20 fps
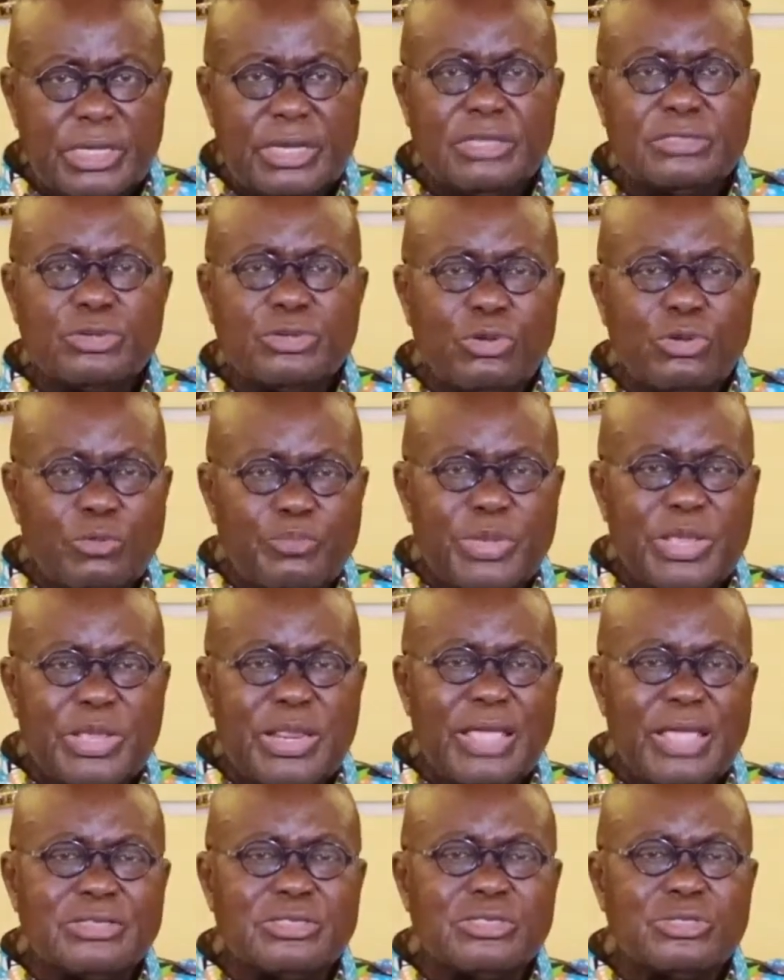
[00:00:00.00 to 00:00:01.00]
it has all
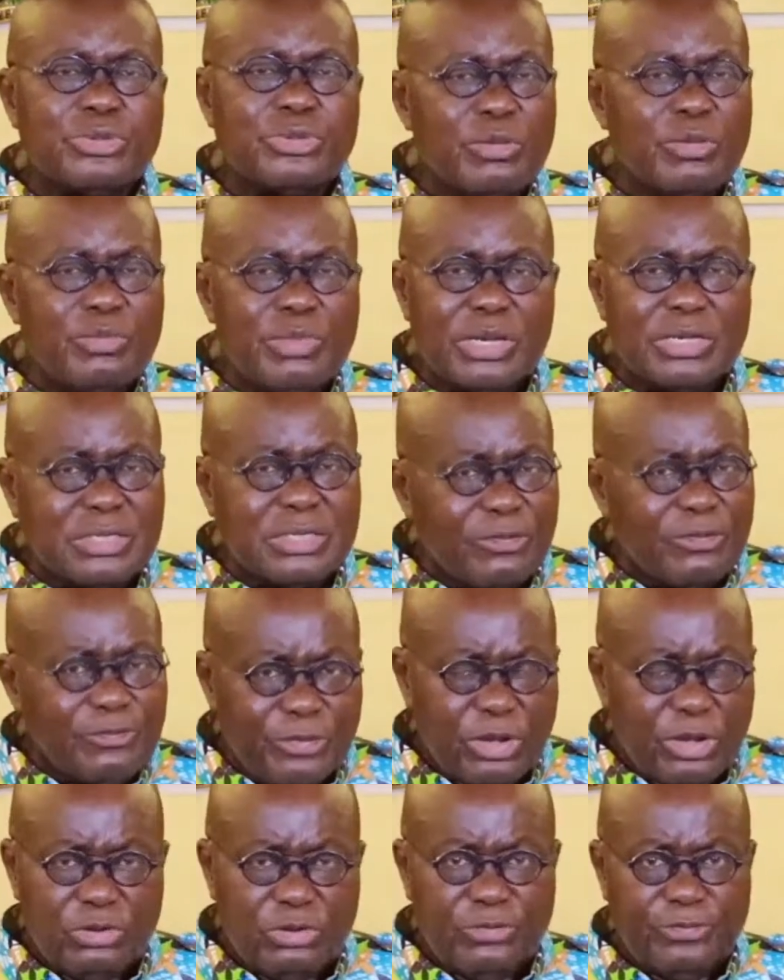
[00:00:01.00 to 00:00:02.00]
been extremely
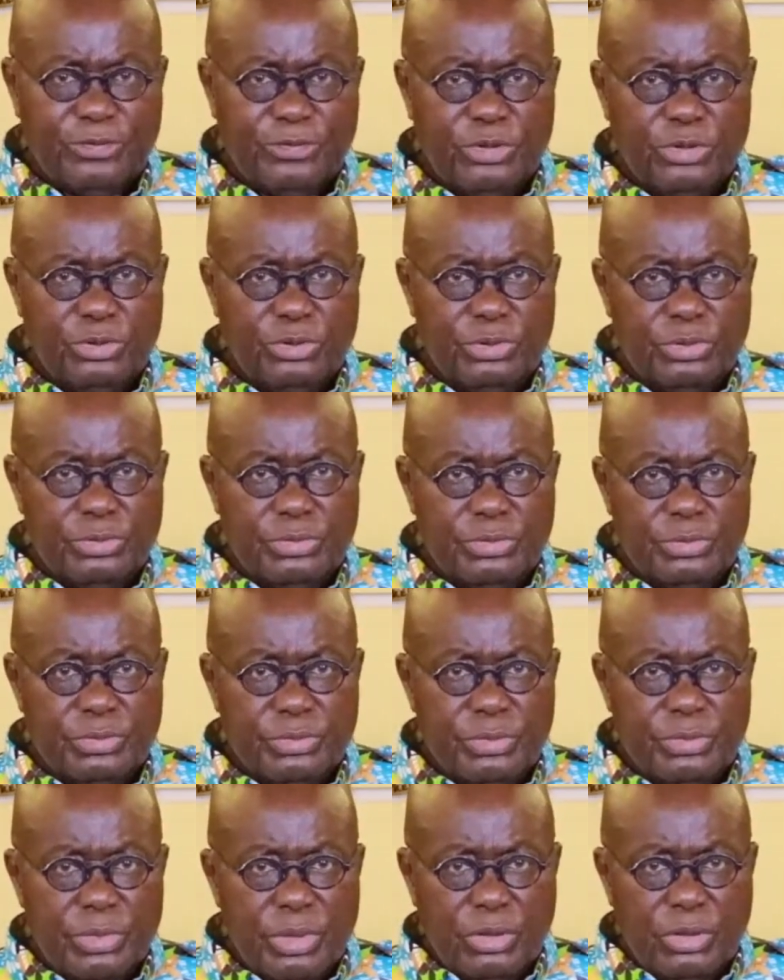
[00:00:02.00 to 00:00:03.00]
difficult for you,
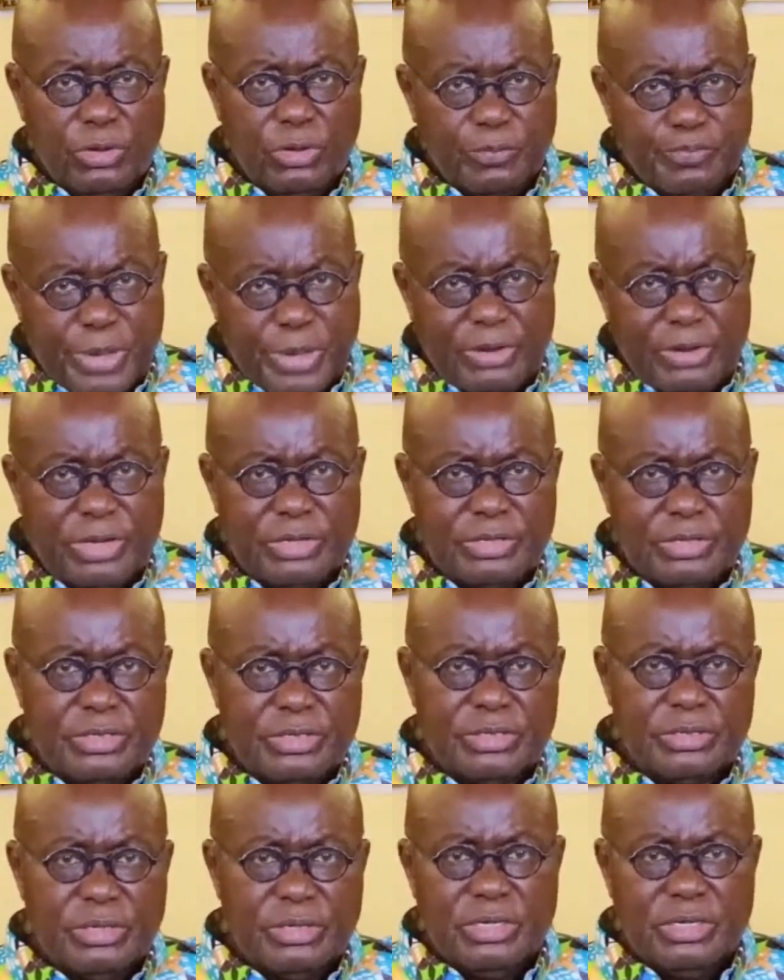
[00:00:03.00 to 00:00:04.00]
your
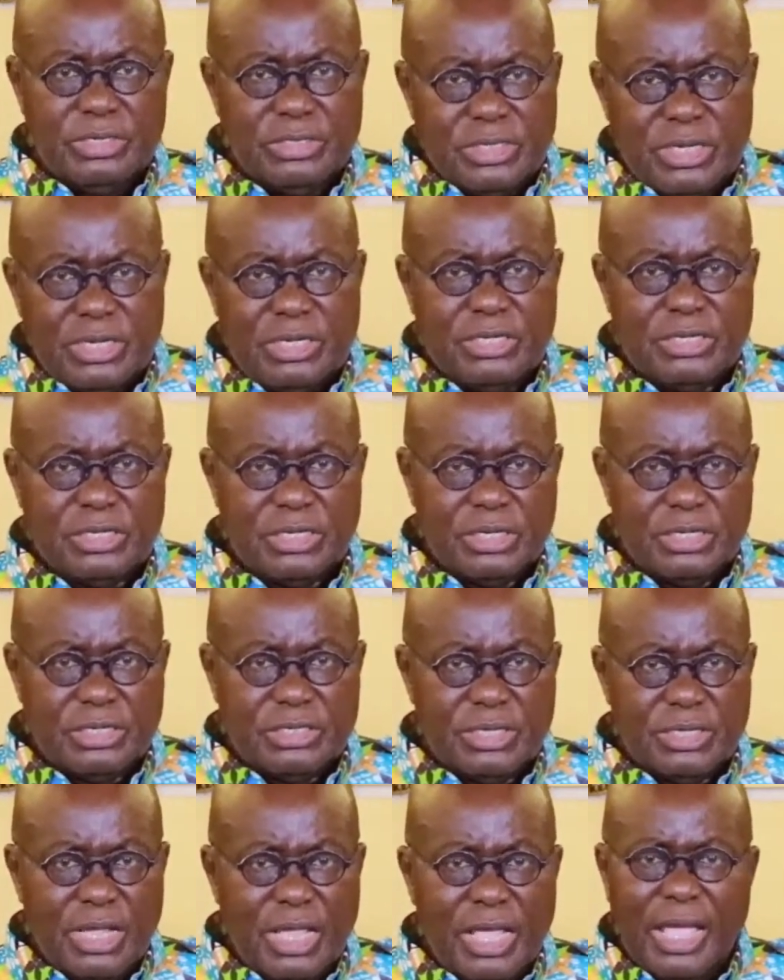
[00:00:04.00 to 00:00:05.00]
parents,
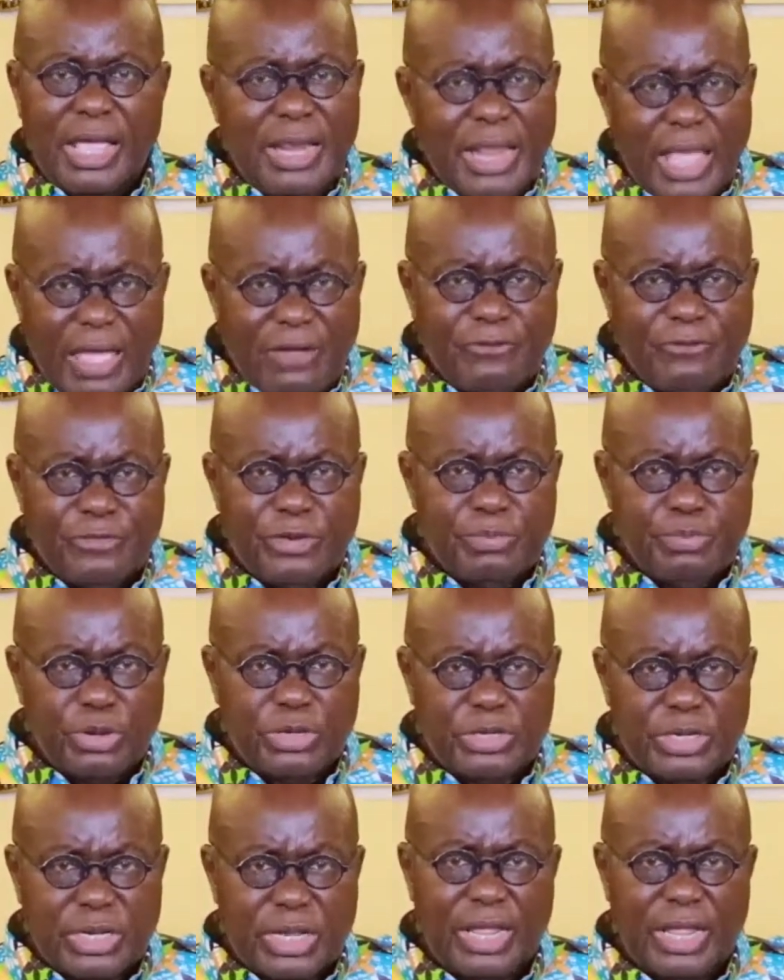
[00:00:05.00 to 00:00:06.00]
teachers, and
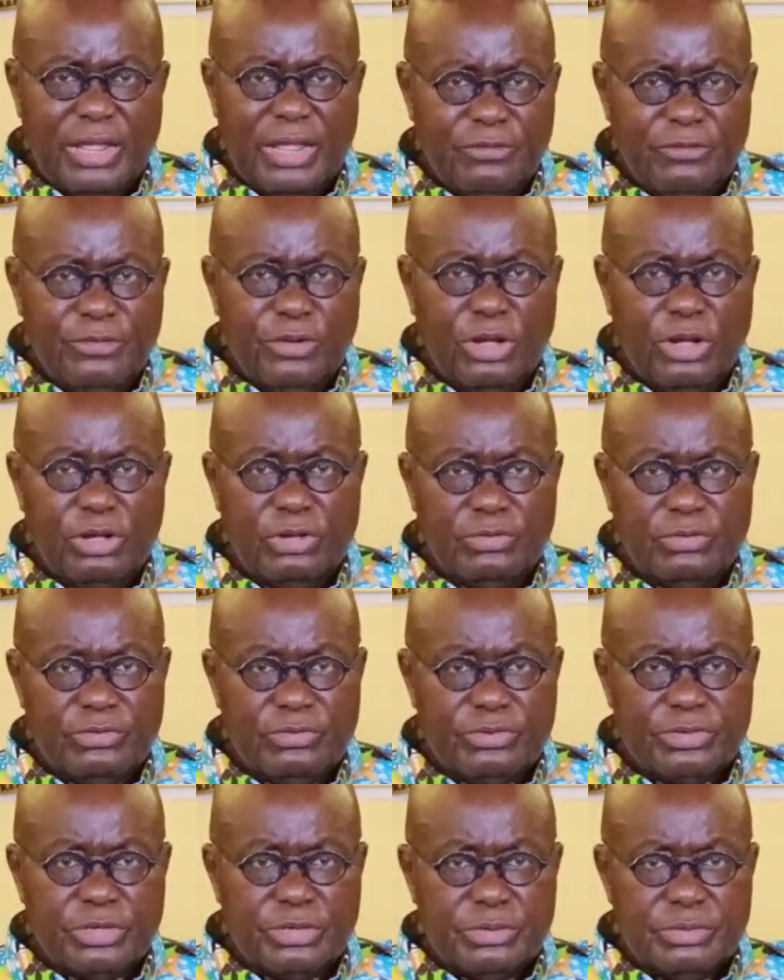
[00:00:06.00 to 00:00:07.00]
everybody
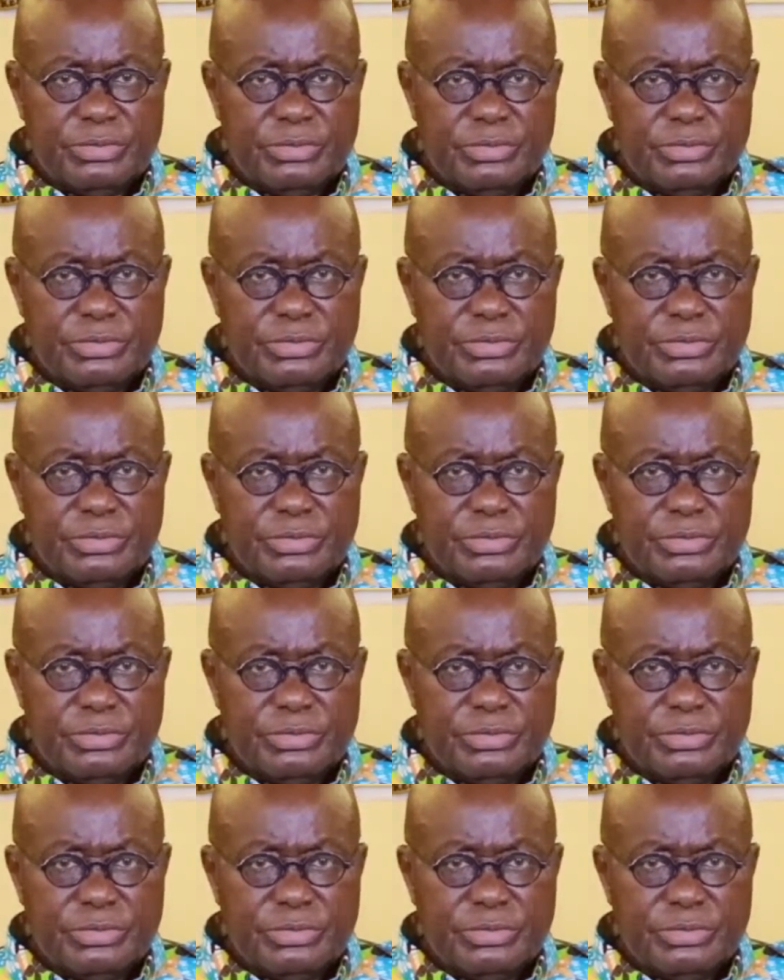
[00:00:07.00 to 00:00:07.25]
involved.